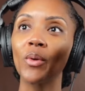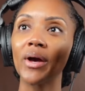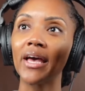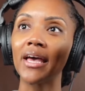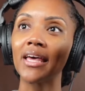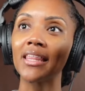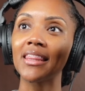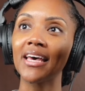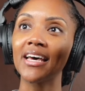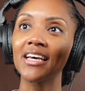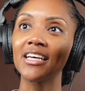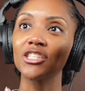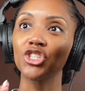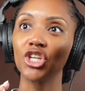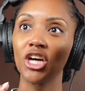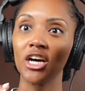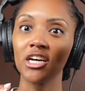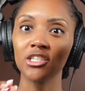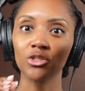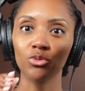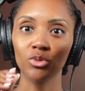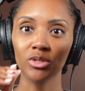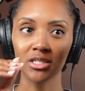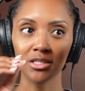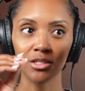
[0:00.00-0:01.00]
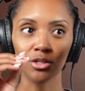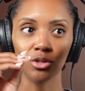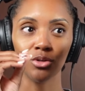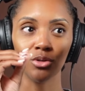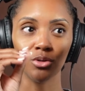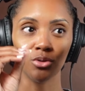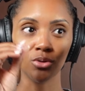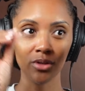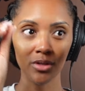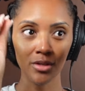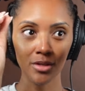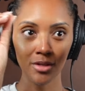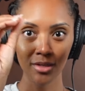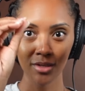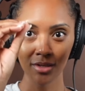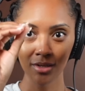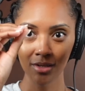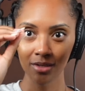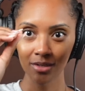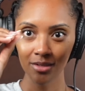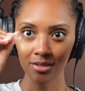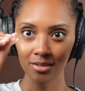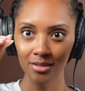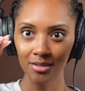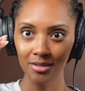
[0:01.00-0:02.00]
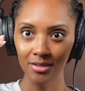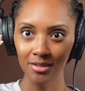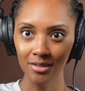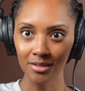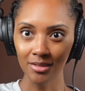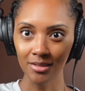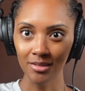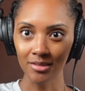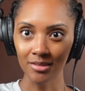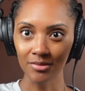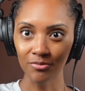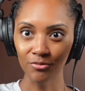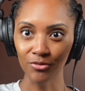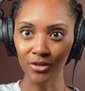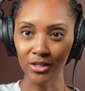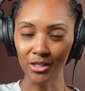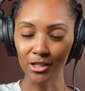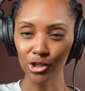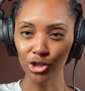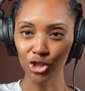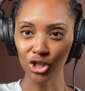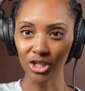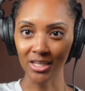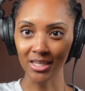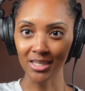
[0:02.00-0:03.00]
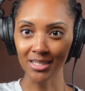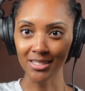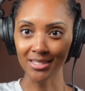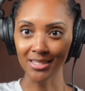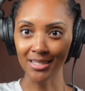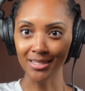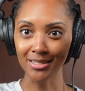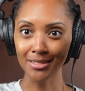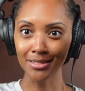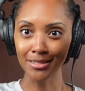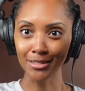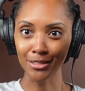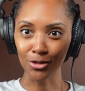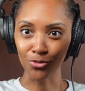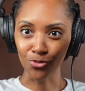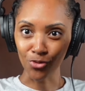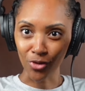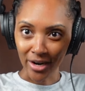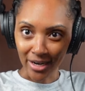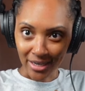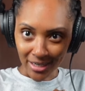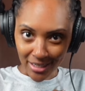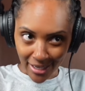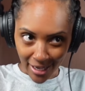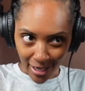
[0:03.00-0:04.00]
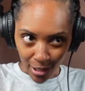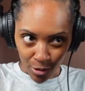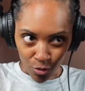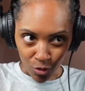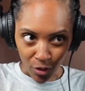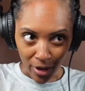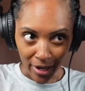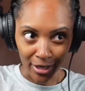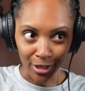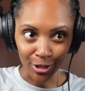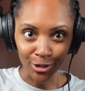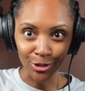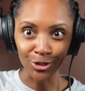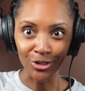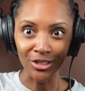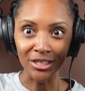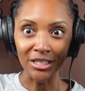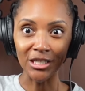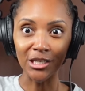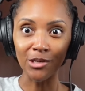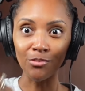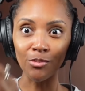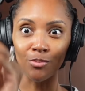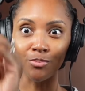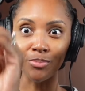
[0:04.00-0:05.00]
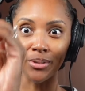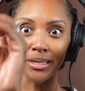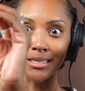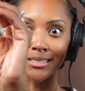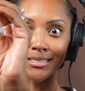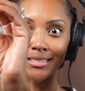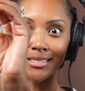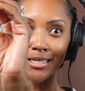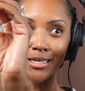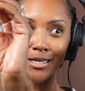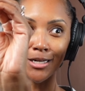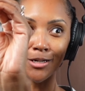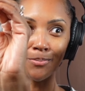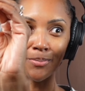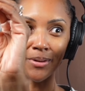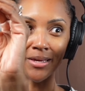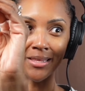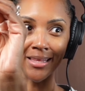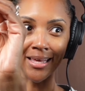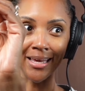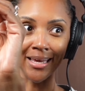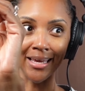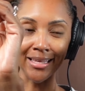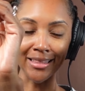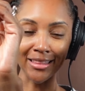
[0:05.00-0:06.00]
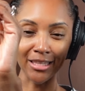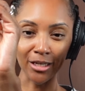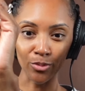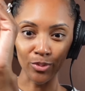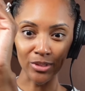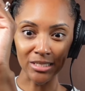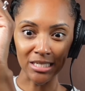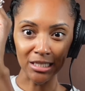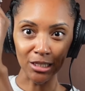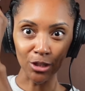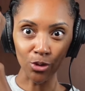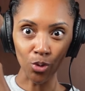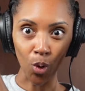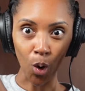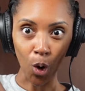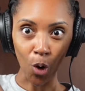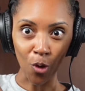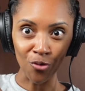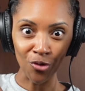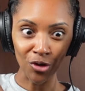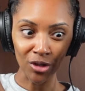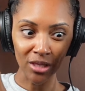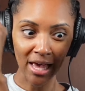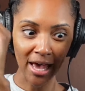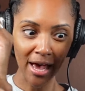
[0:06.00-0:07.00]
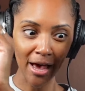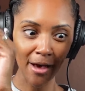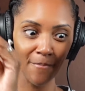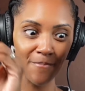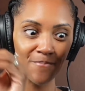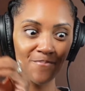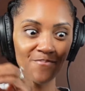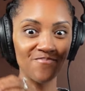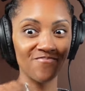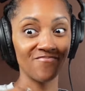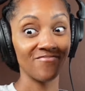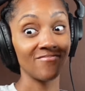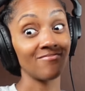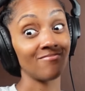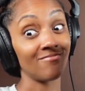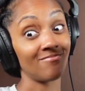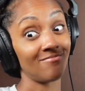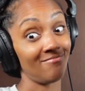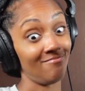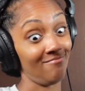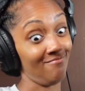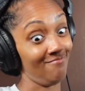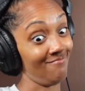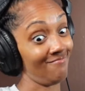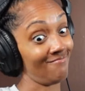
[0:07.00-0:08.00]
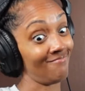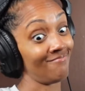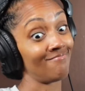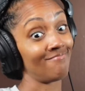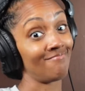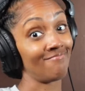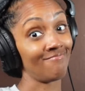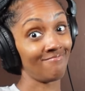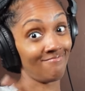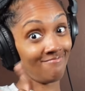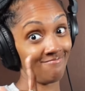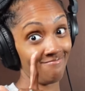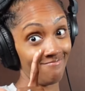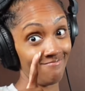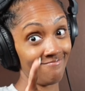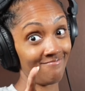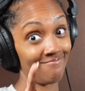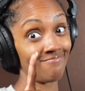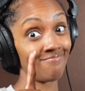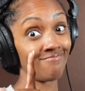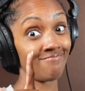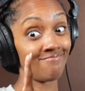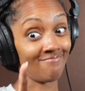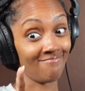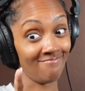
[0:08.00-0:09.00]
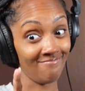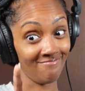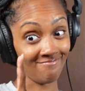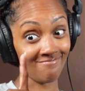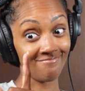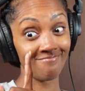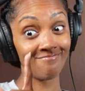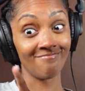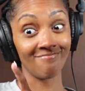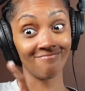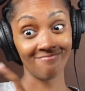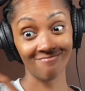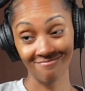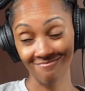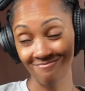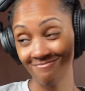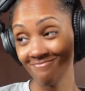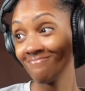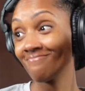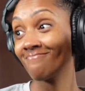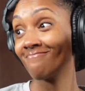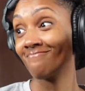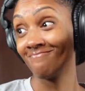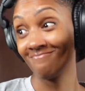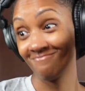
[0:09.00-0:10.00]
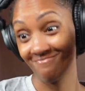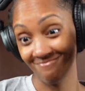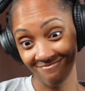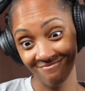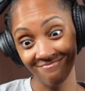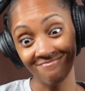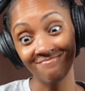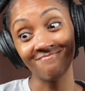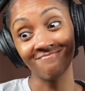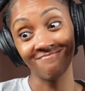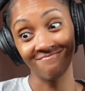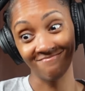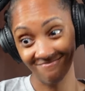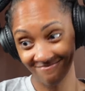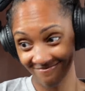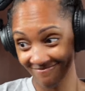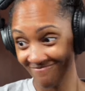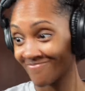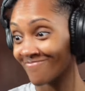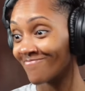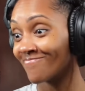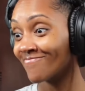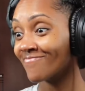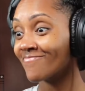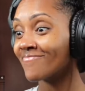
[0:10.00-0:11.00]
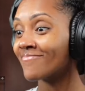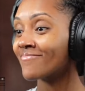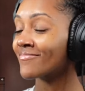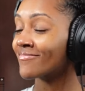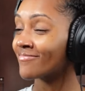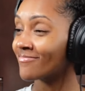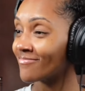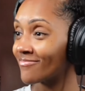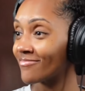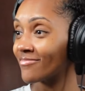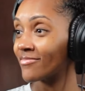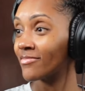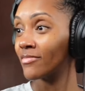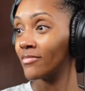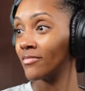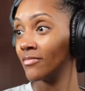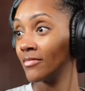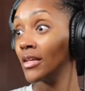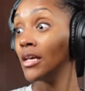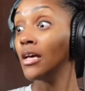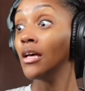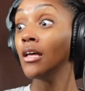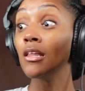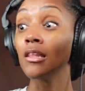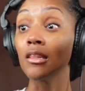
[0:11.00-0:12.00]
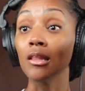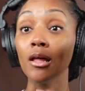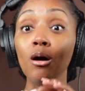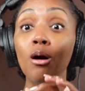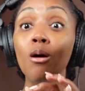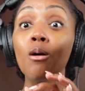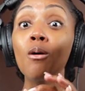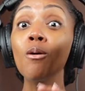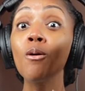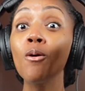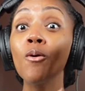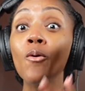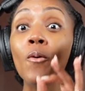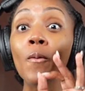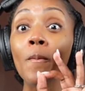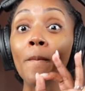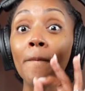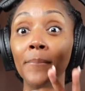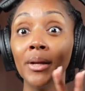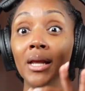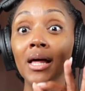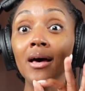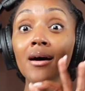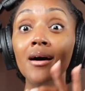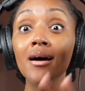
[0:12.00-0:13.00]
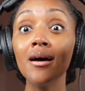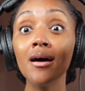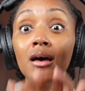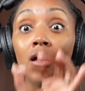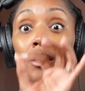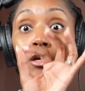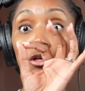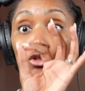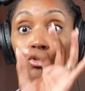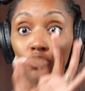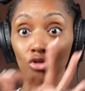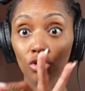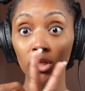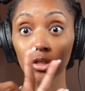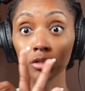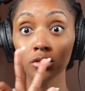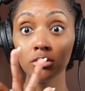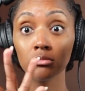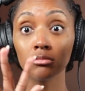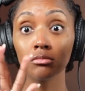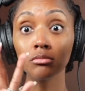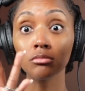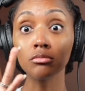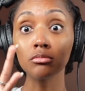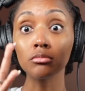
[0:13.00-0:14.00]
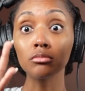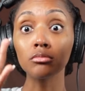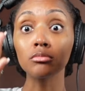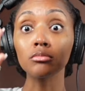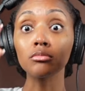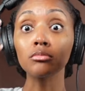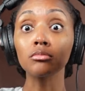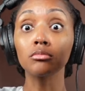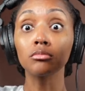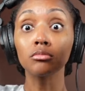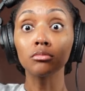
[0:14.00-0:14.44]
that Josh was still finishing his sentence and Randy came right underneath him and picked it up, and there was a little overlap. Let me ride on that long black train.